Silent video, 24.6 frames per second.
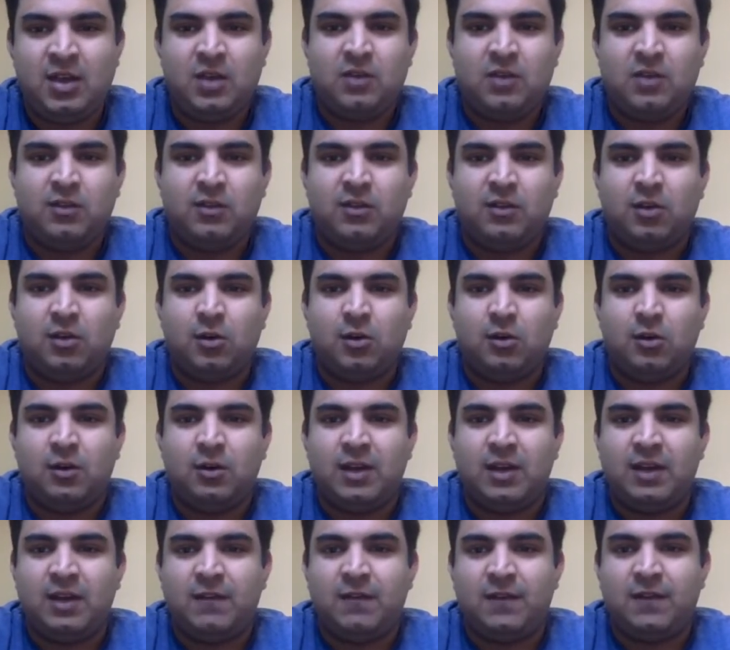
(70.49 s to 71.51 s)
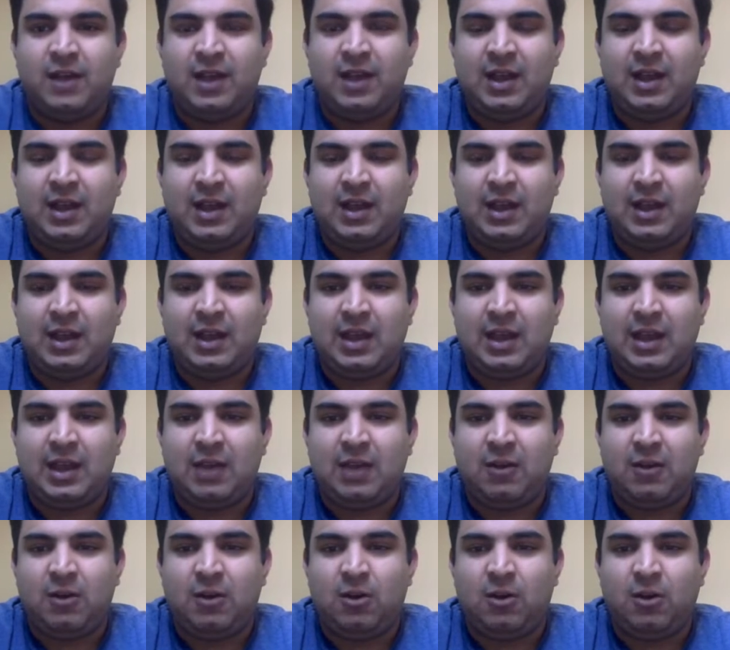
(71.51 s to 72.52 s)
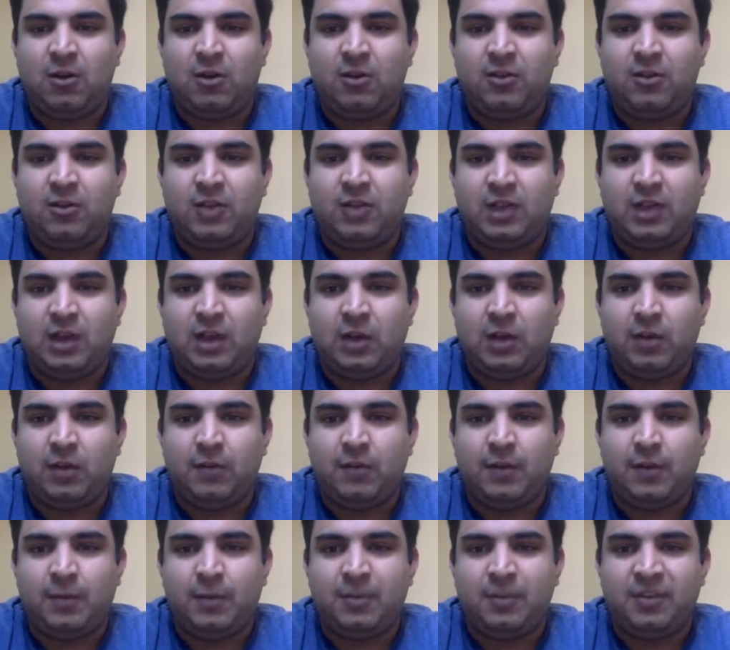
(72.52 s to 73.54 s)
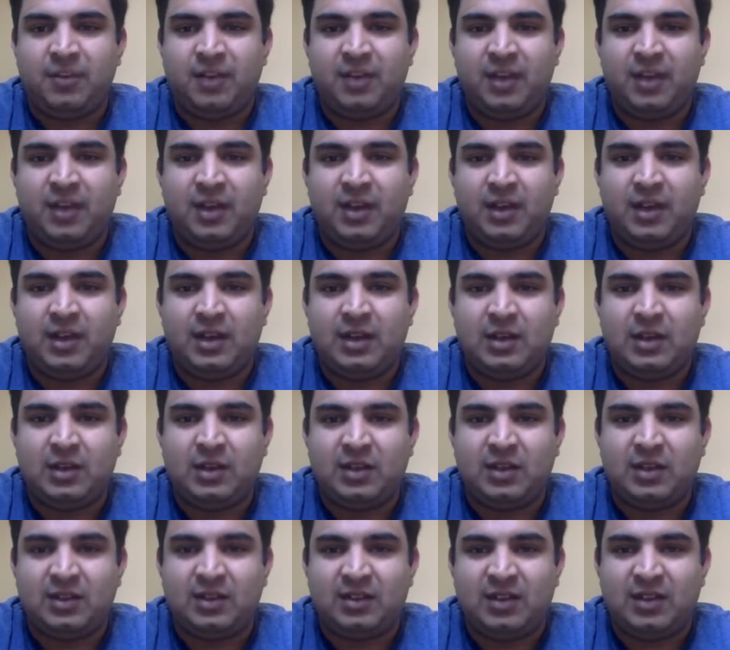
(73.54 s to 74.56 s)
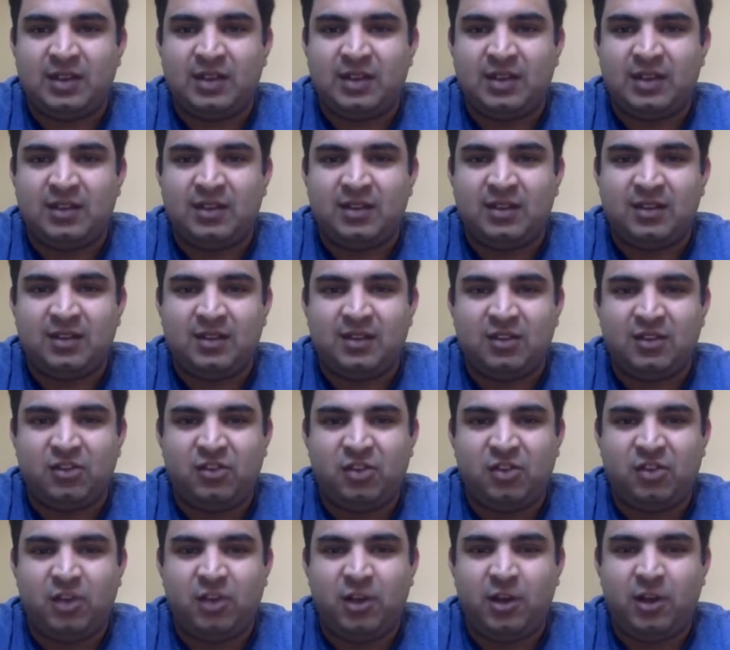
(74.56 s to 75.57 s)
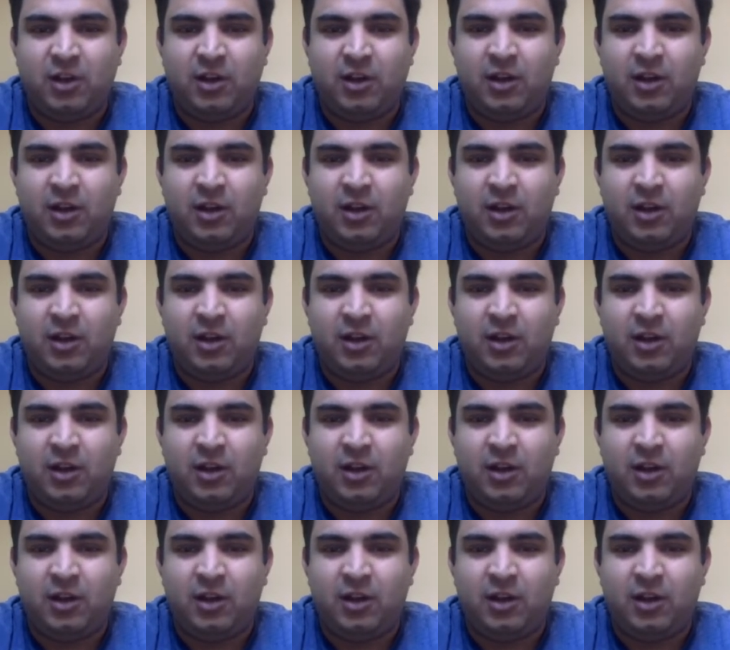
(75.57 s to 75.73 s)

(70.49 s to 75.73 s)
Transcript: So if I click here on checkout website, you can see this is the shirt